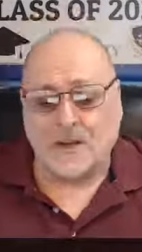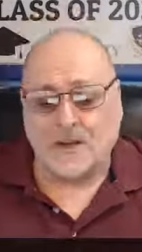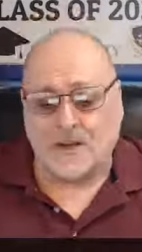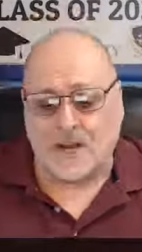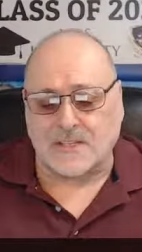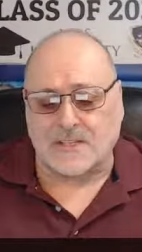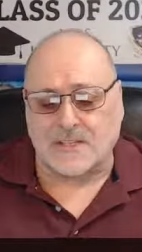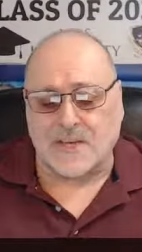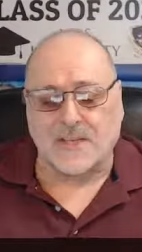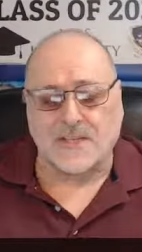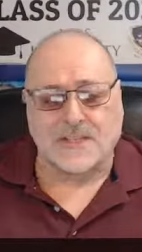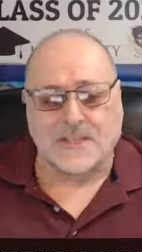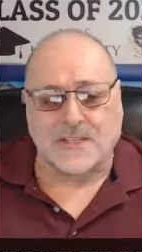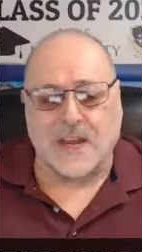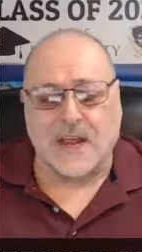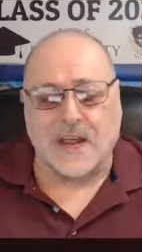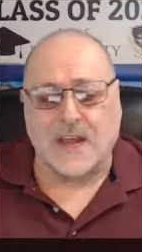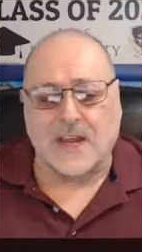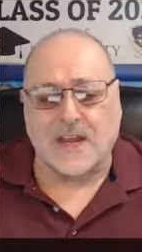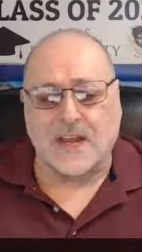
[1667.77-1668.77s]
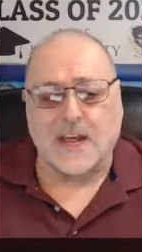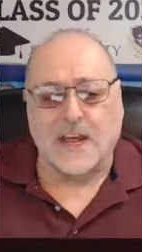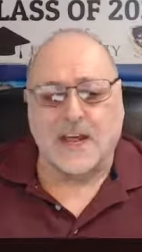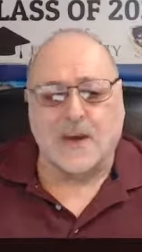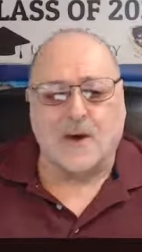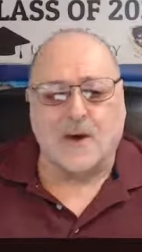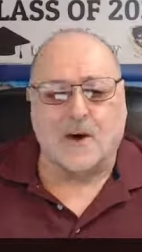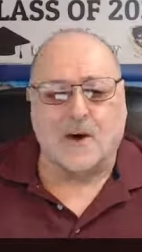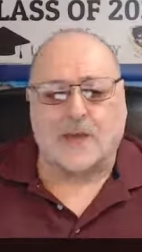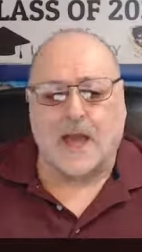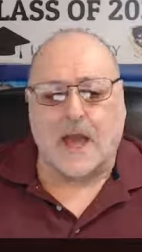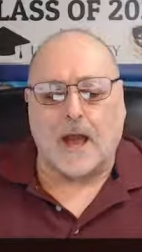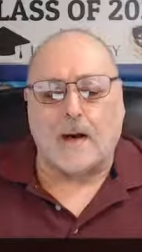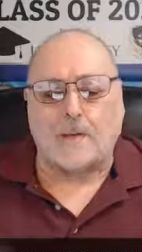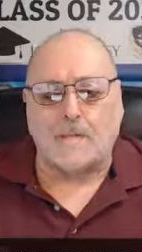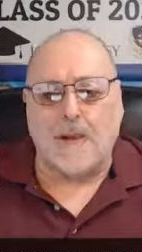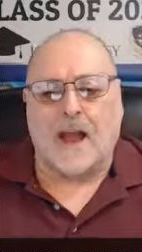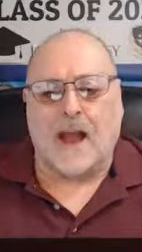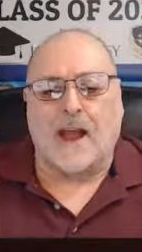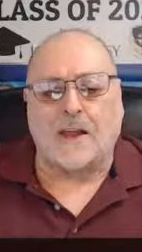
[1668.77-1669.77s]
does it say, look
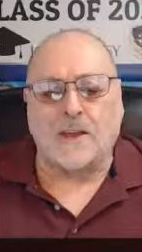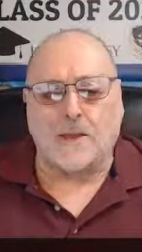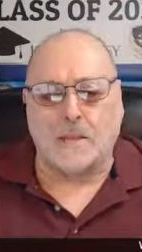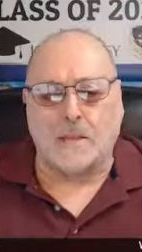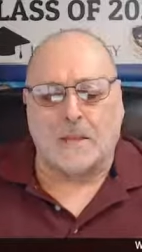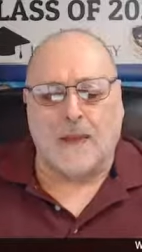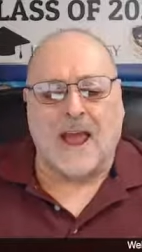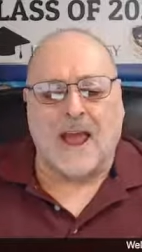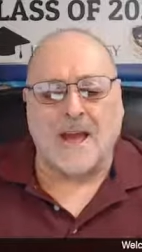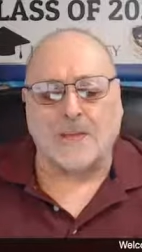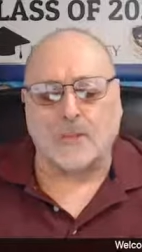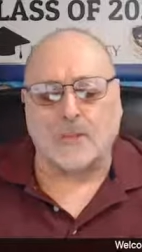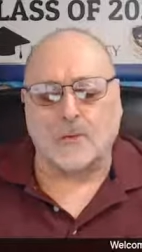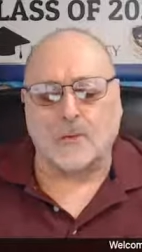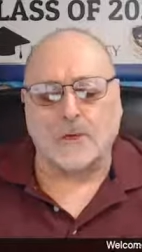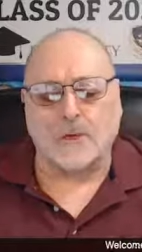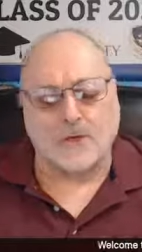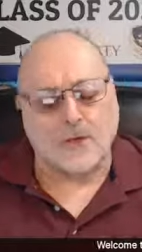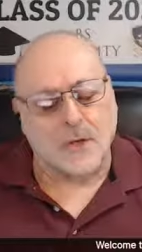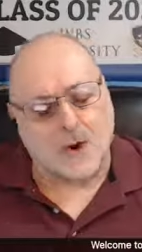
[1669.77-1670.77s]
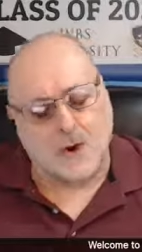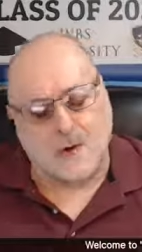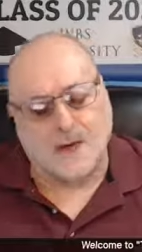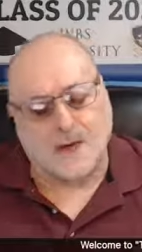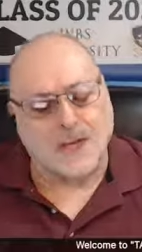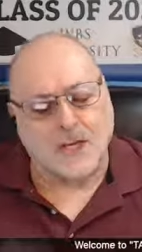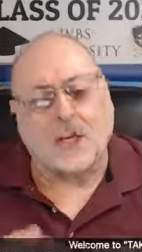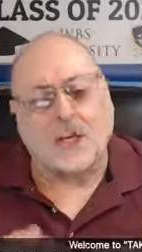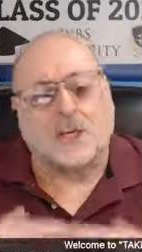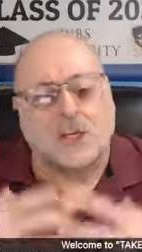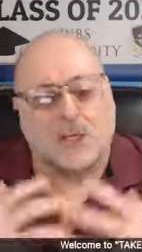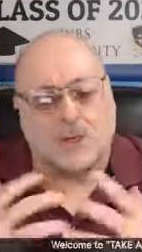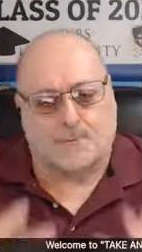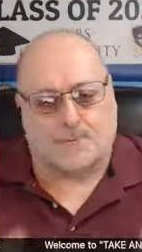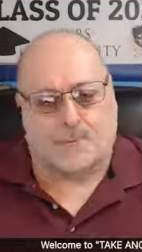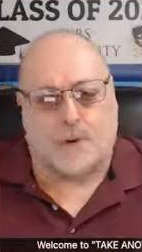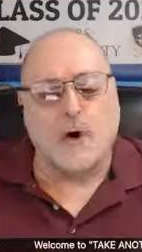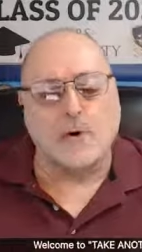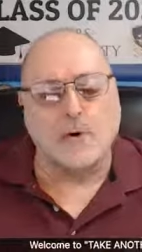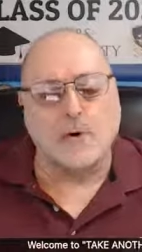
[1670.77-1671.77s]
how bad the past was? No, it
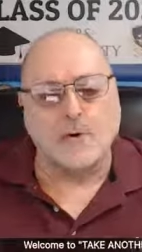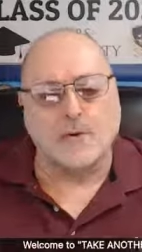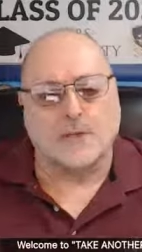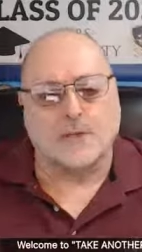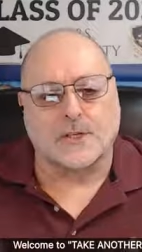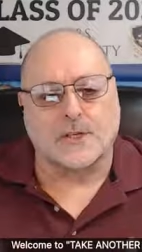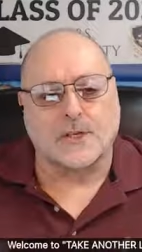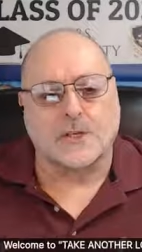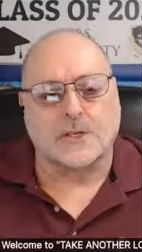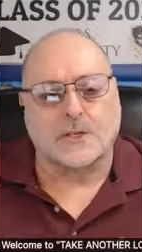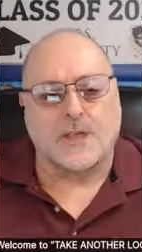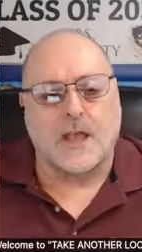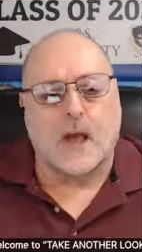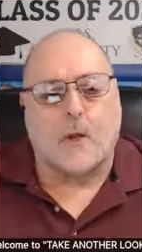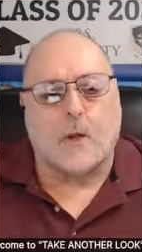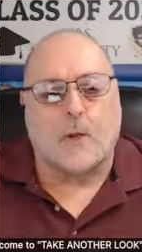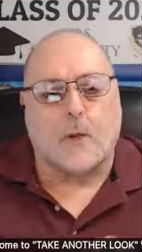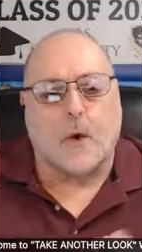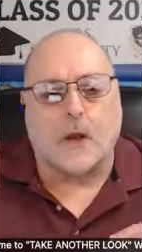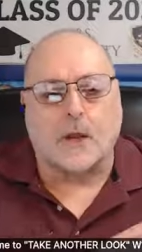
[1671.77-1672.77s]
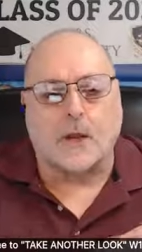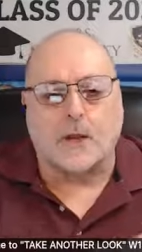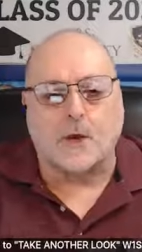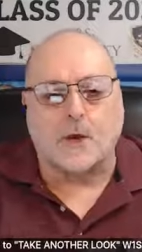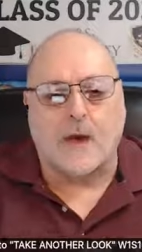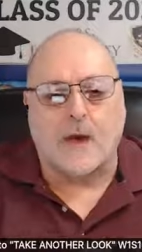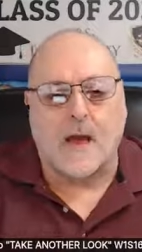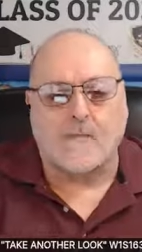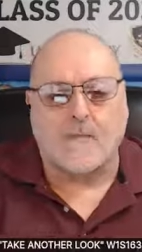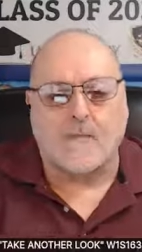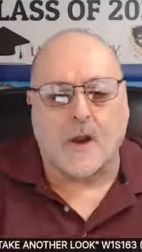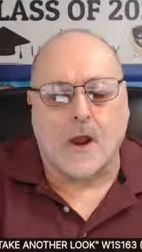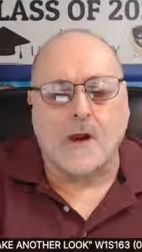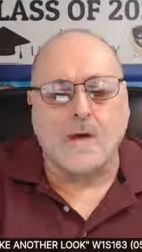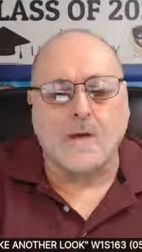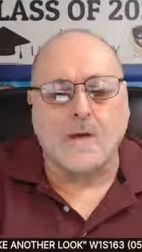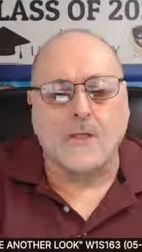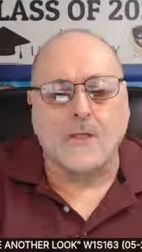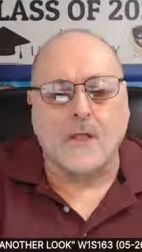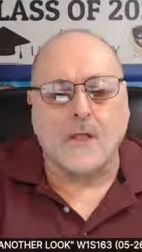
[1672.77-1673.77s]
exposes that what you have
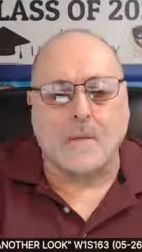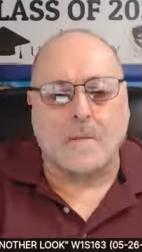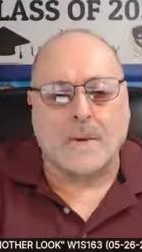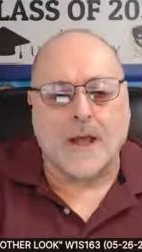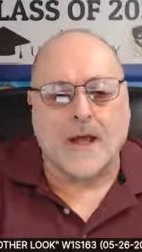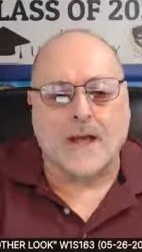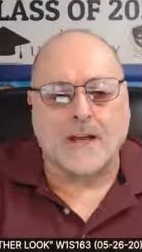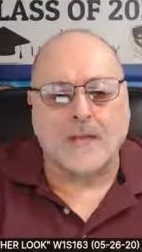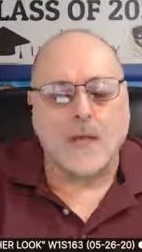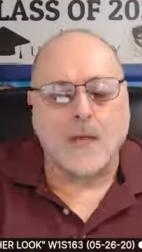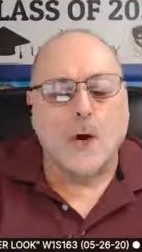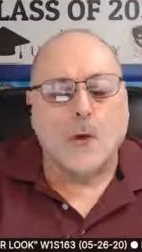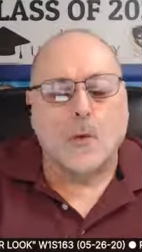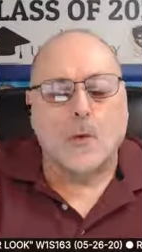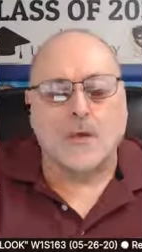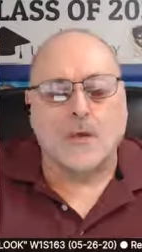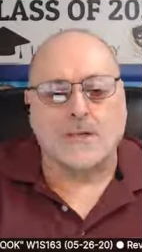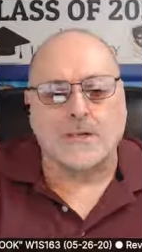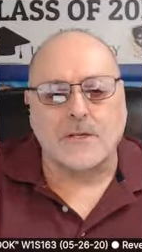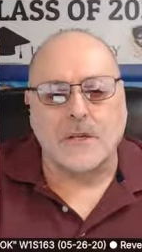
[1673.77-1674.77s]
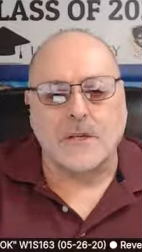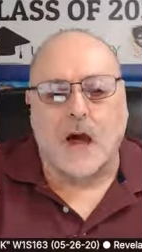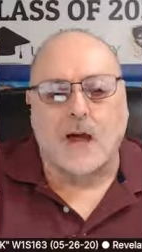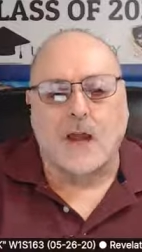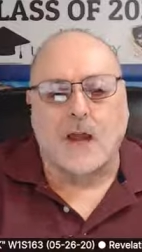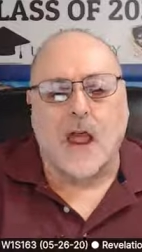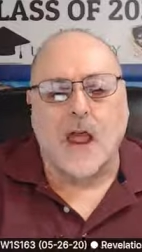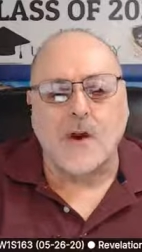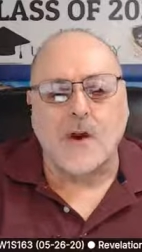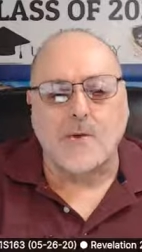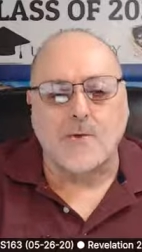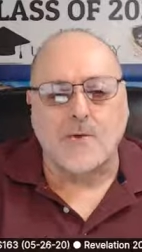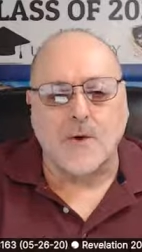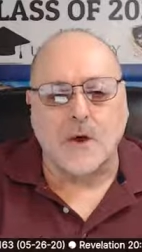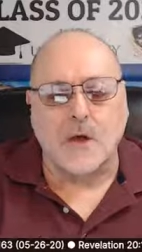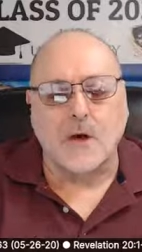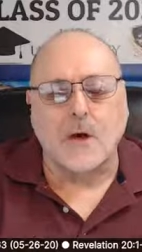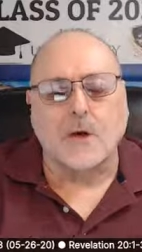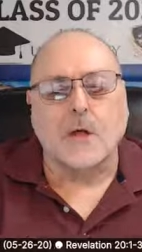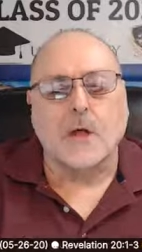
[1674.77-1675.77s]
learned in the past was not a
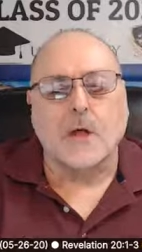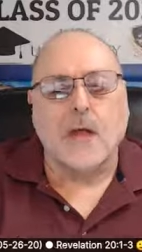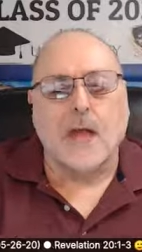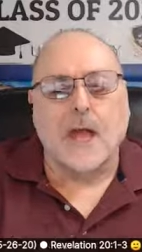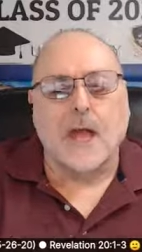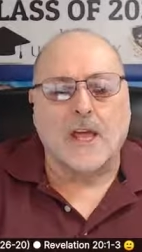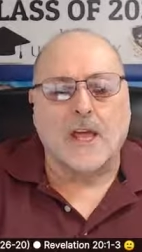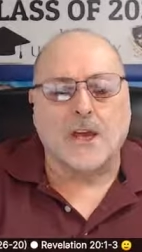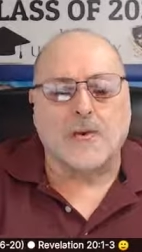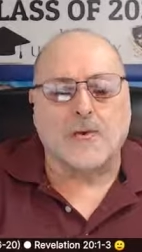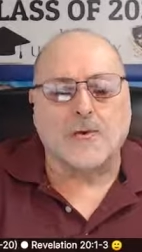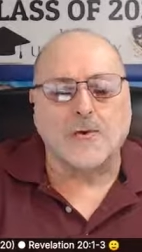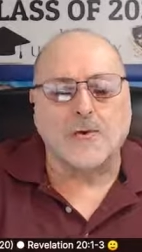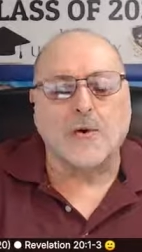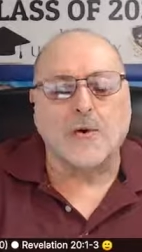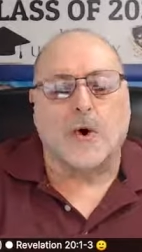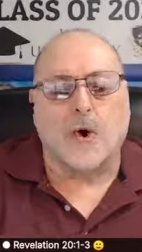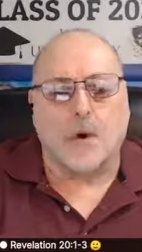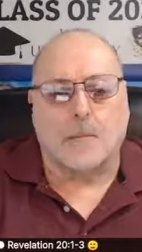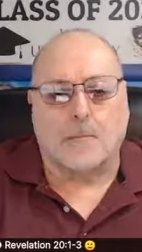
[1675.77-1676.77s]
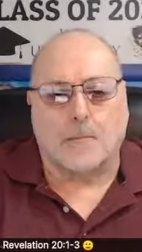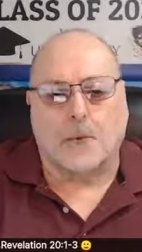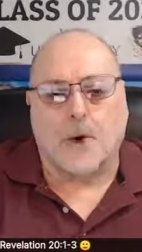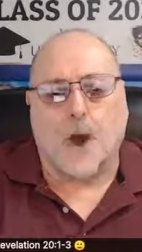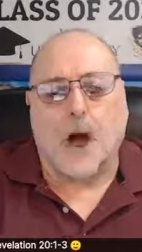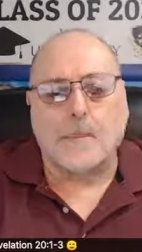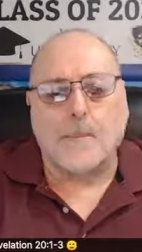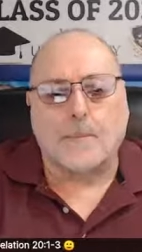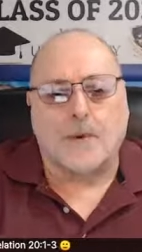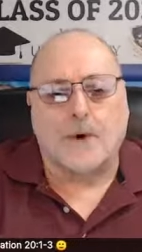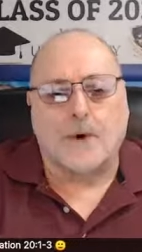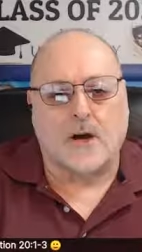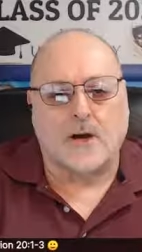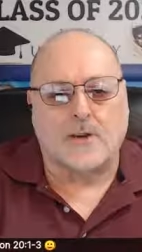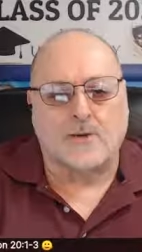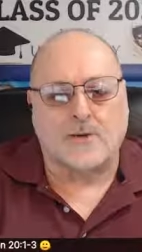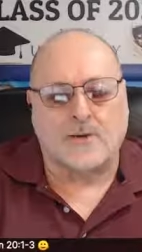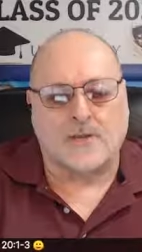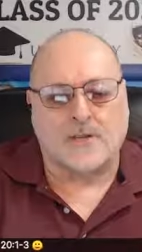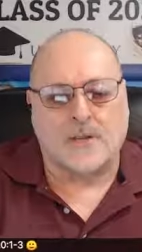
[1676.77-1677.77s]
real and true or proper
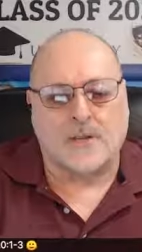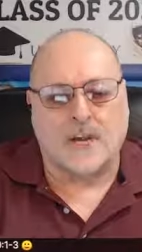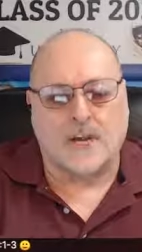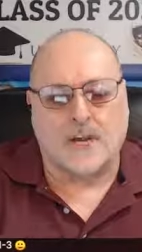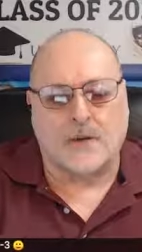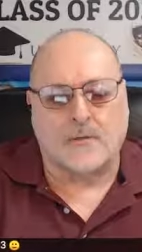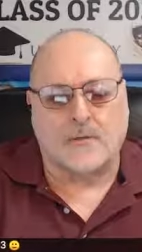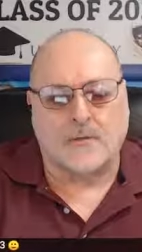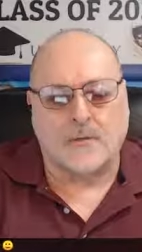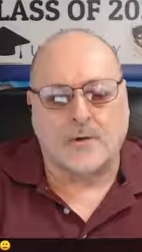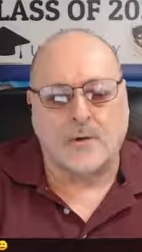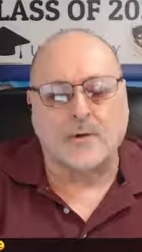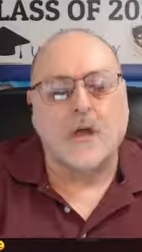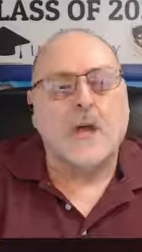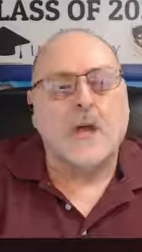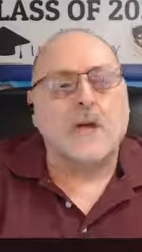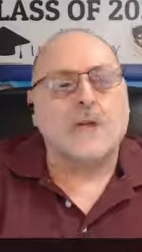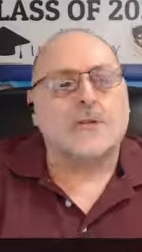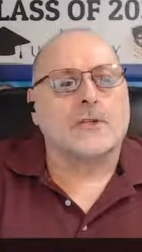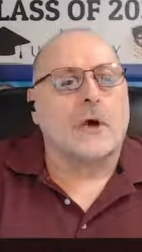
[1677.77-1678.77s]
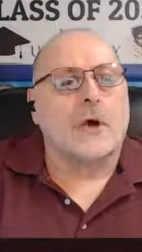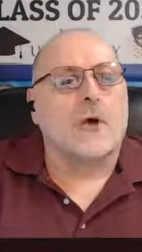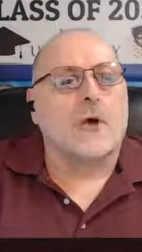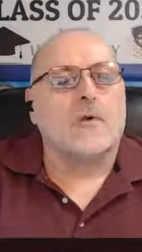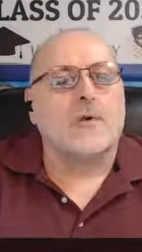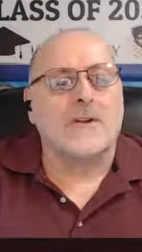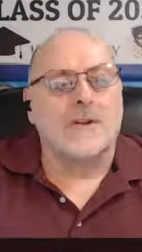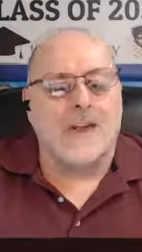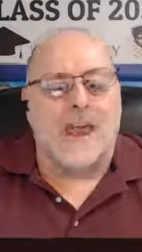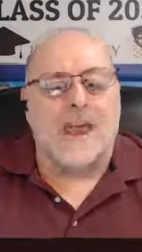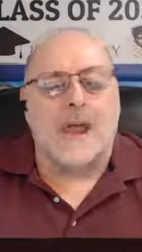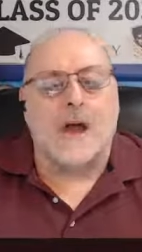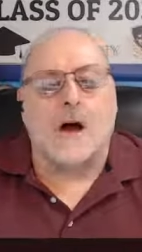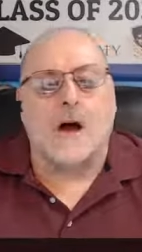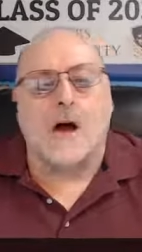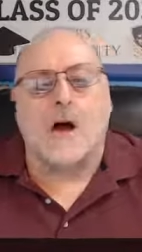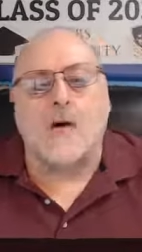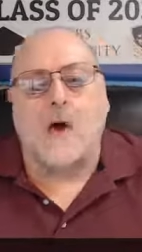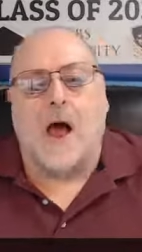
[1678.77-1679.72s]
understanding of truth. So now,